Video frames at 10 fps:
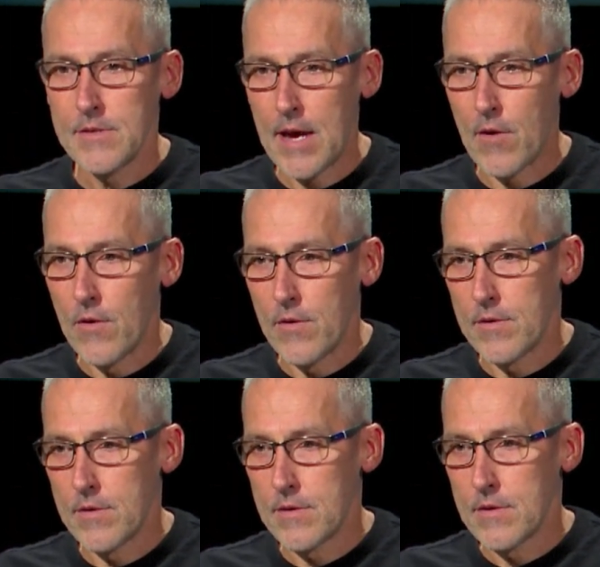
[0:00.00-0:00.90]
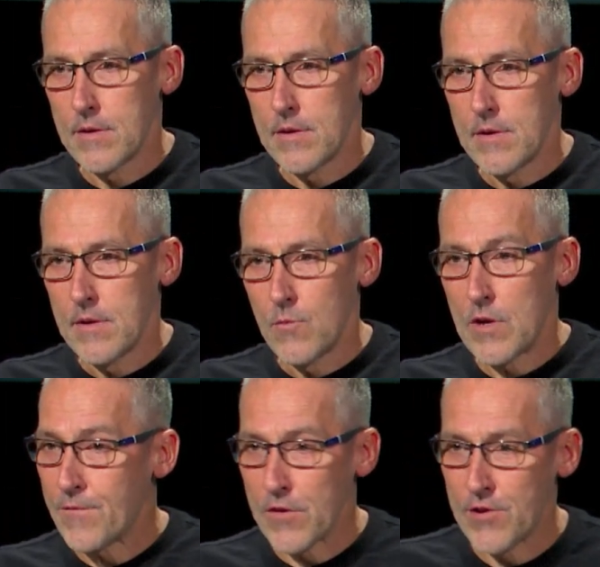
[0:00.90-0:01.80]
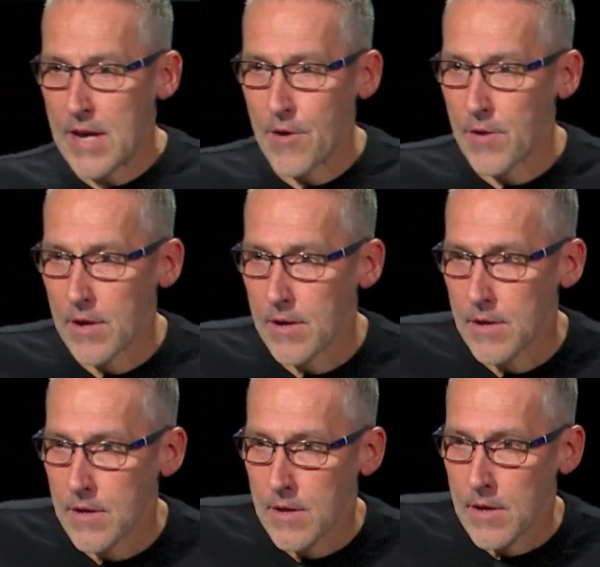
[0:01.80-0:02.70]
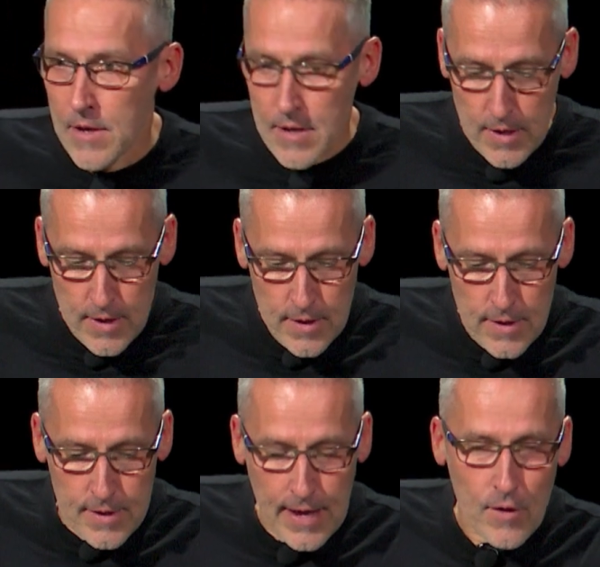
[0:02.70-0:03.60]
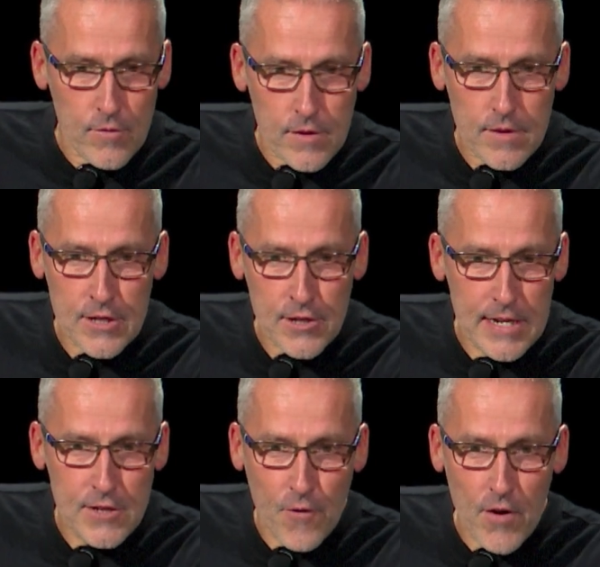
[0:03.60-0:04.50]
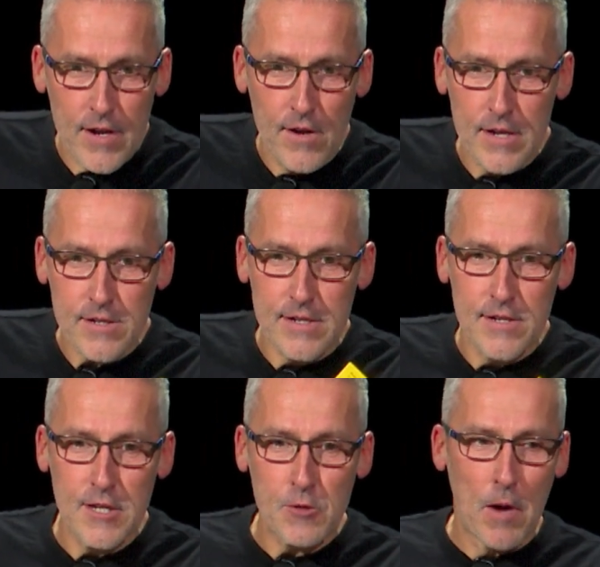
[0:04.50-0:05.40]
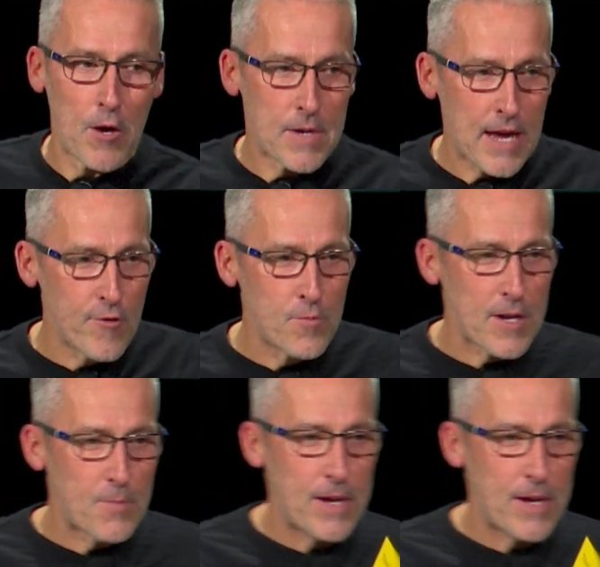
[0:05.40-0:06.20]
tell, we have to share it. Now, this leads very nicely to this moment. Everybody,